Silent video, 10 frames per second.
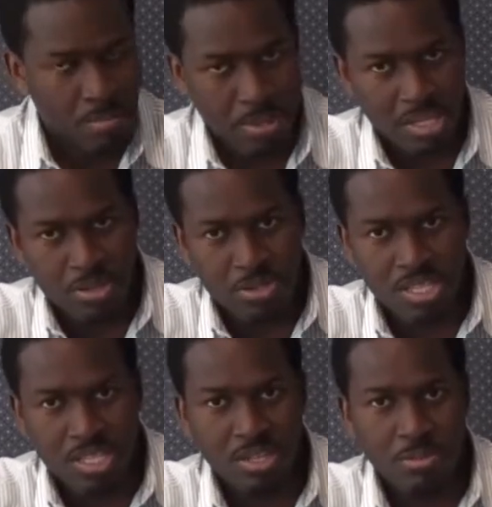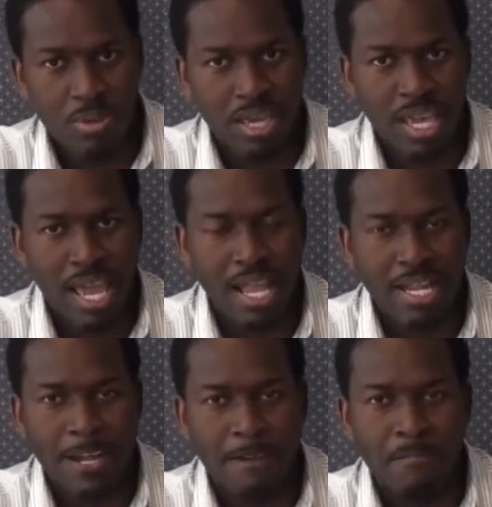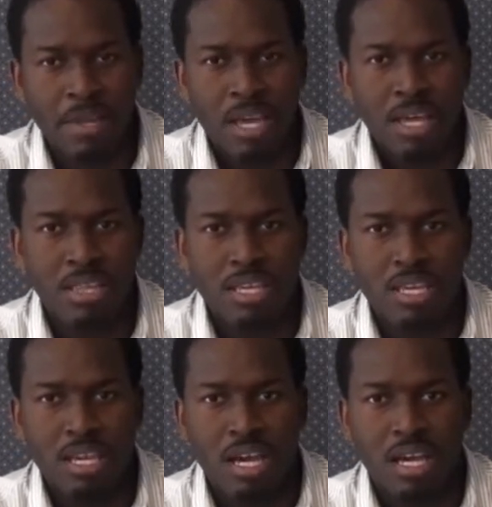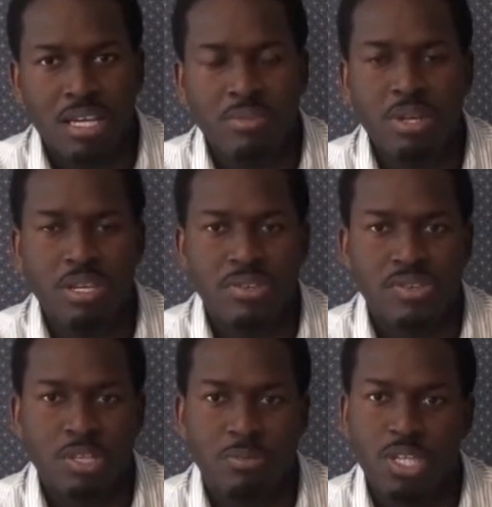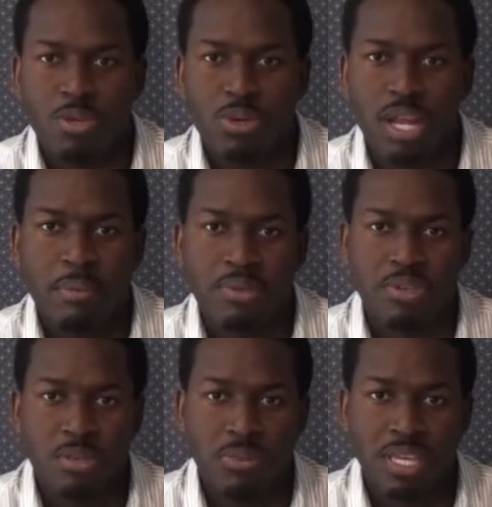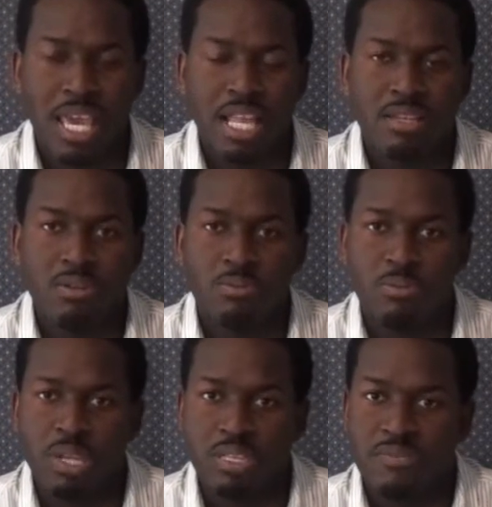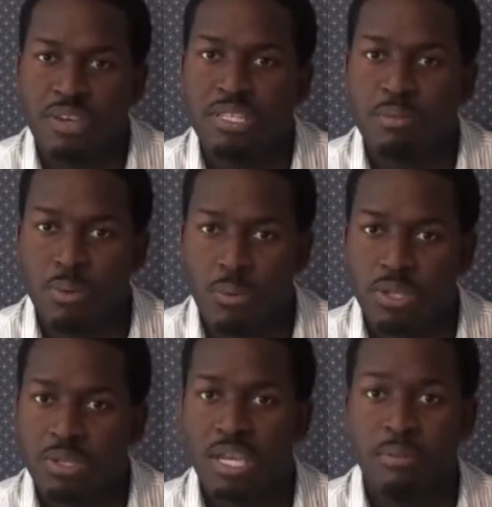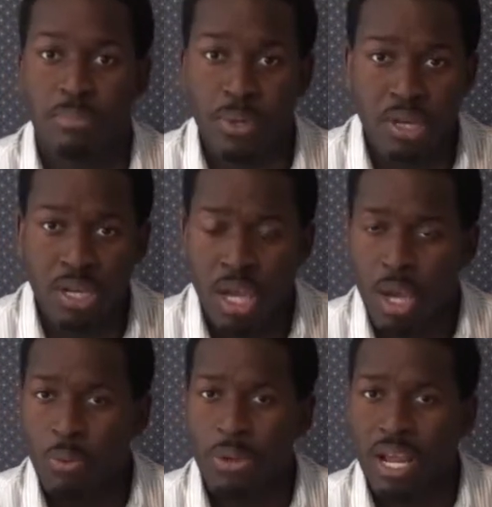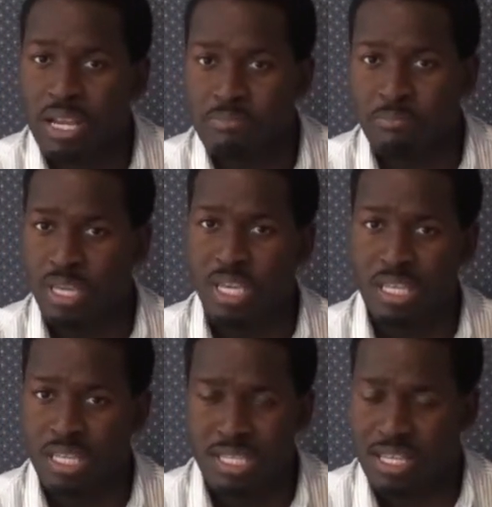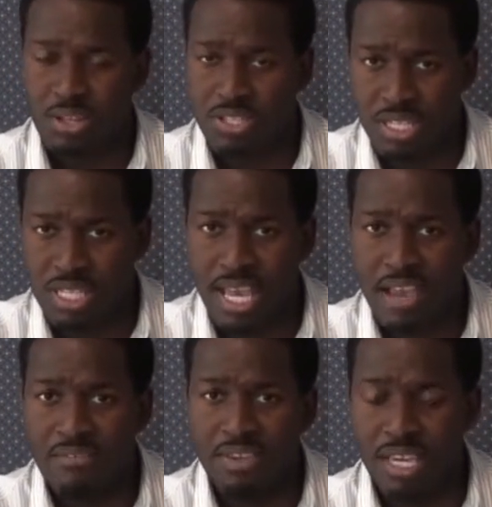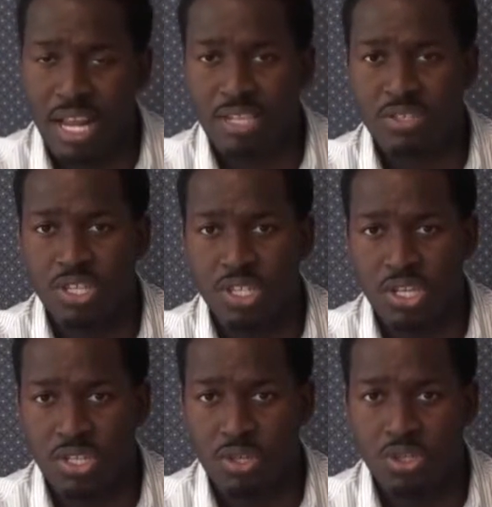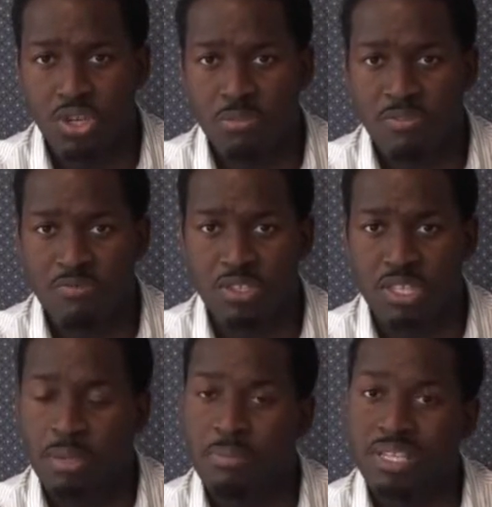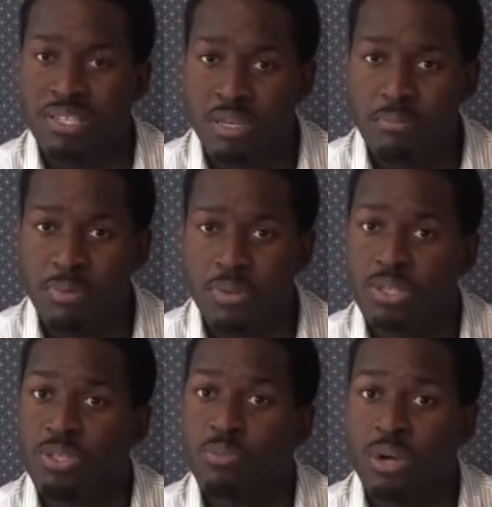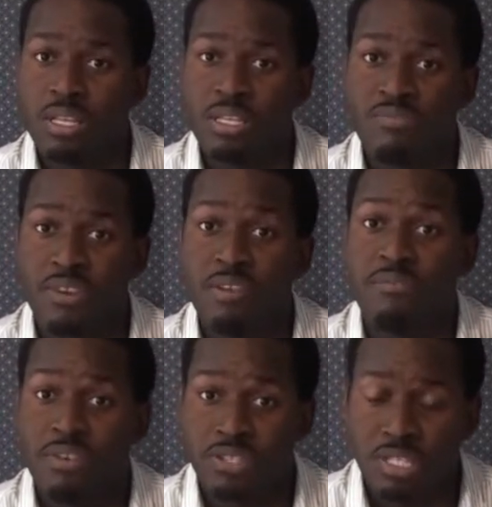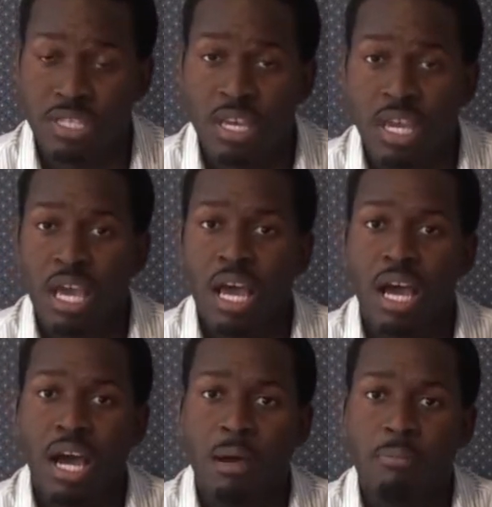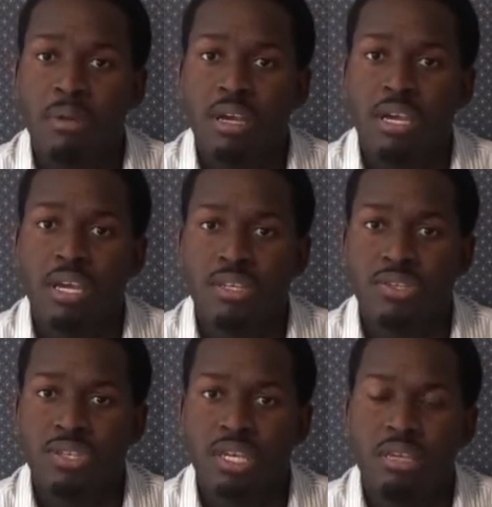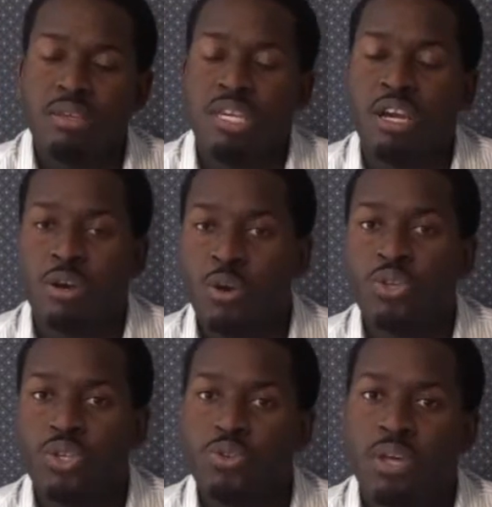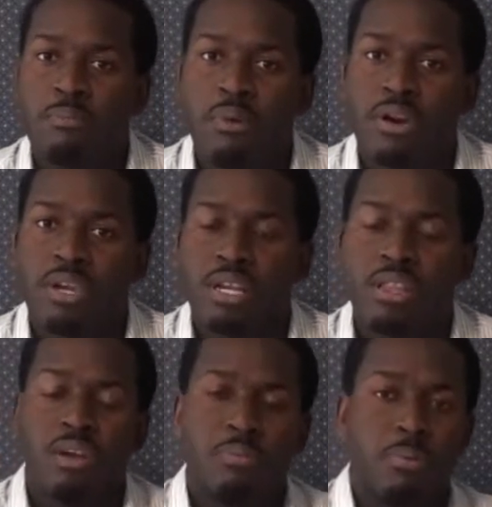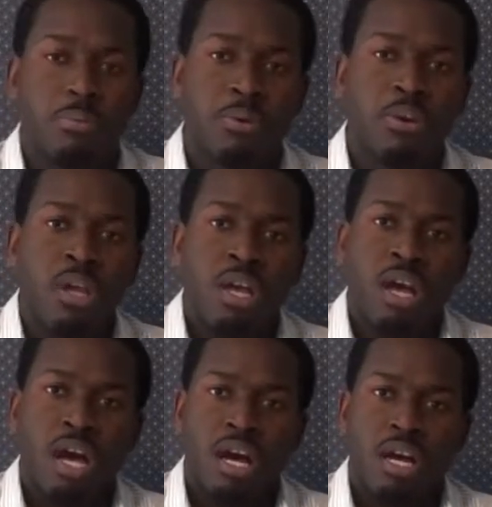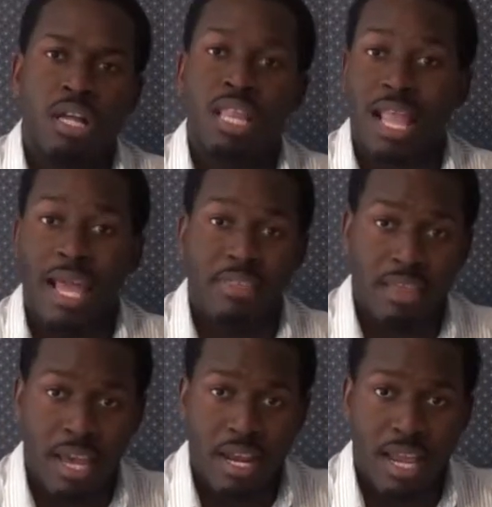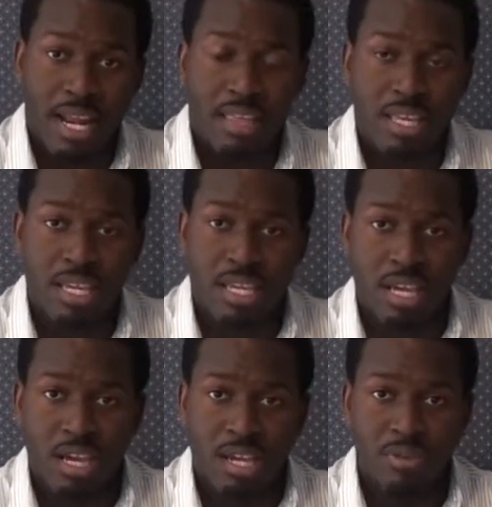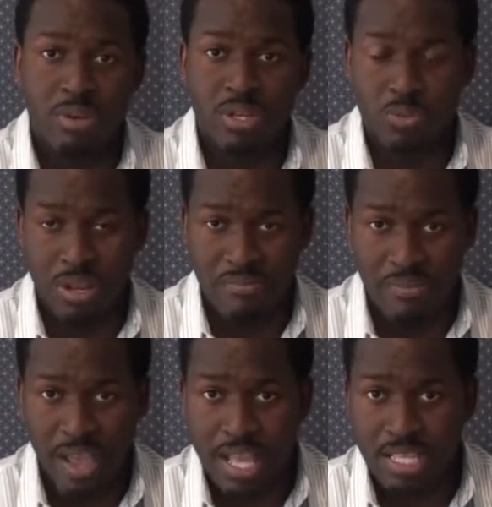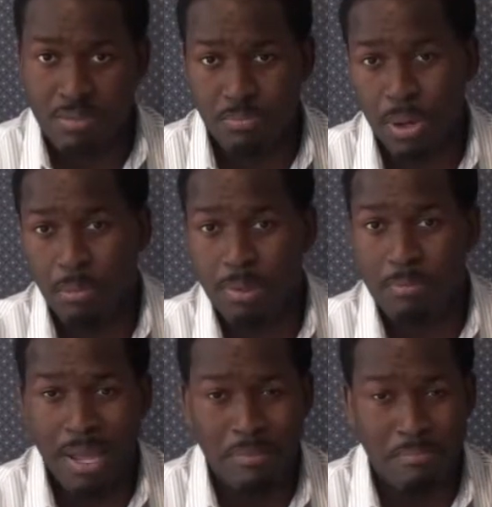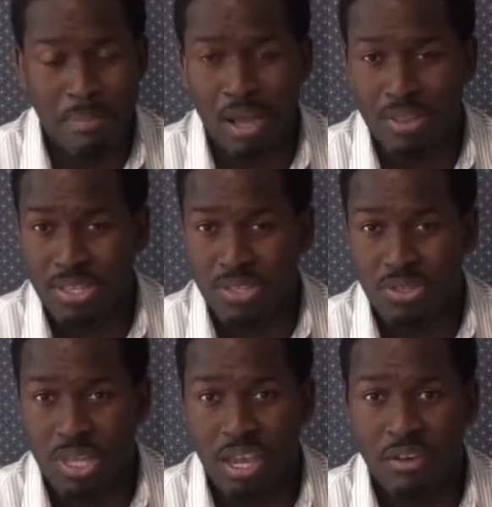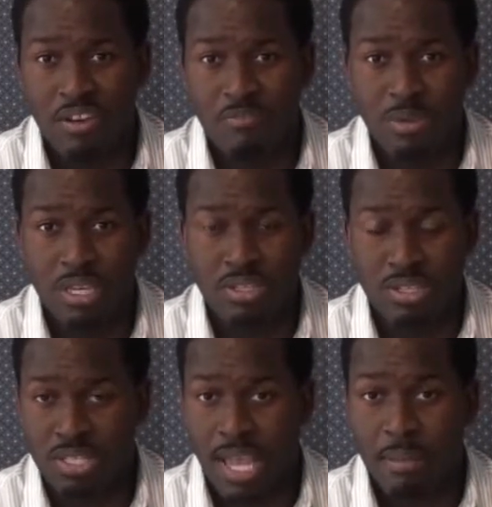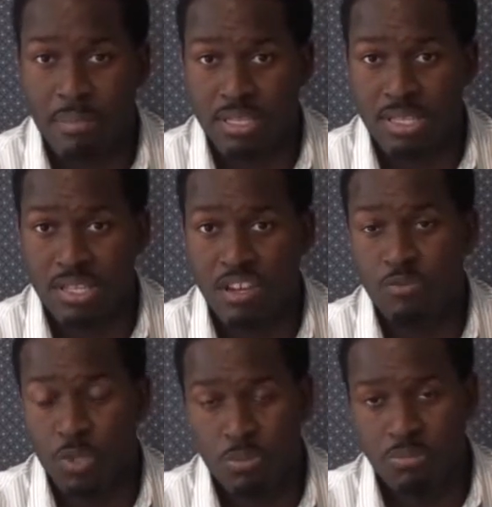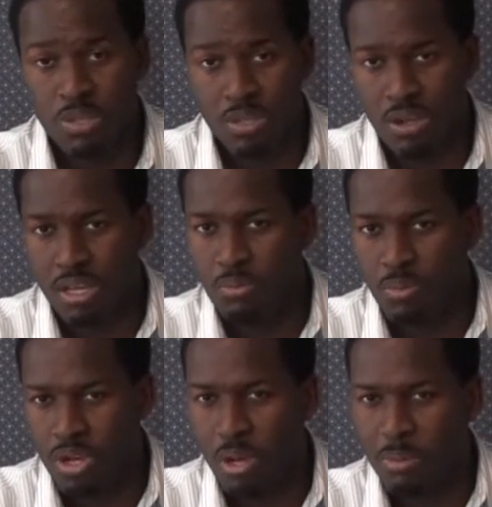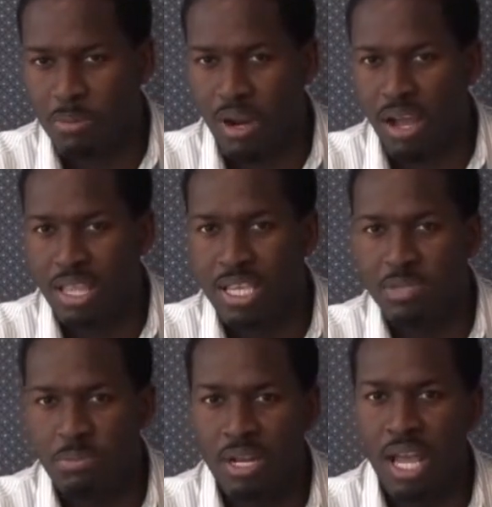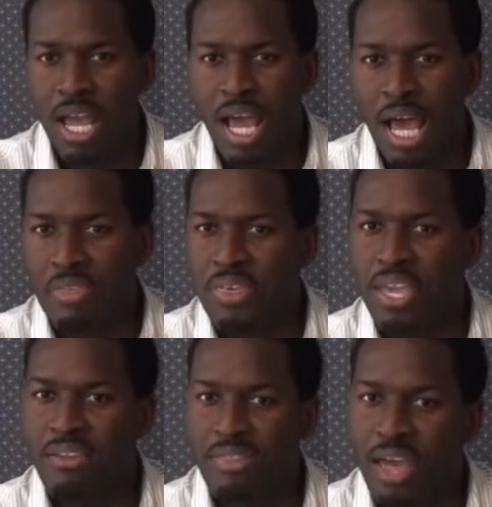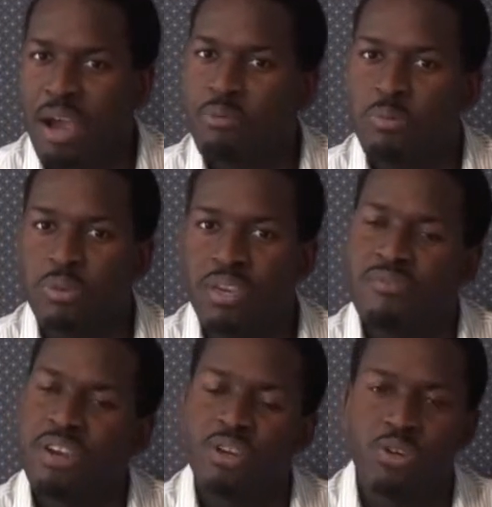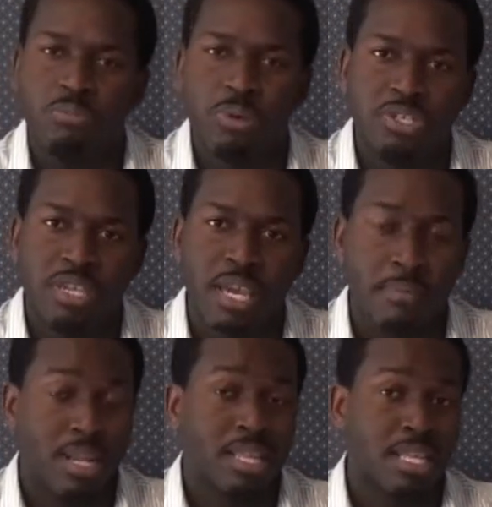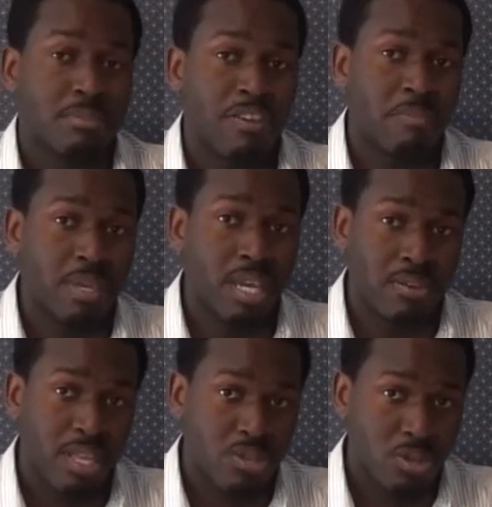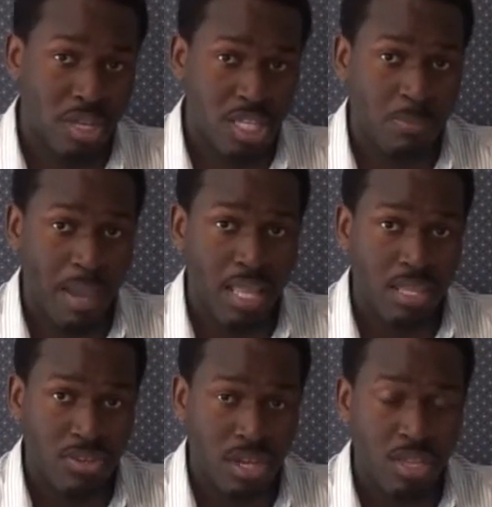But, you know, it's, it's still big, and um, the uh, e-readers, especially what Amazon did with the Kindle, where it's a very simple way to get a book without being technologically savvy, it actually does a good job of just keeping it simple as well as very efficient. Um, has it goes into that market, and a lot of people uh, like that. And I think uh, e-readers will advance. It probably might meld into the area of being just tablets itself, which, you know, will come up on our list. But I think that will be a very good bridging gap. And I think that's a very big area that's going to expand this year.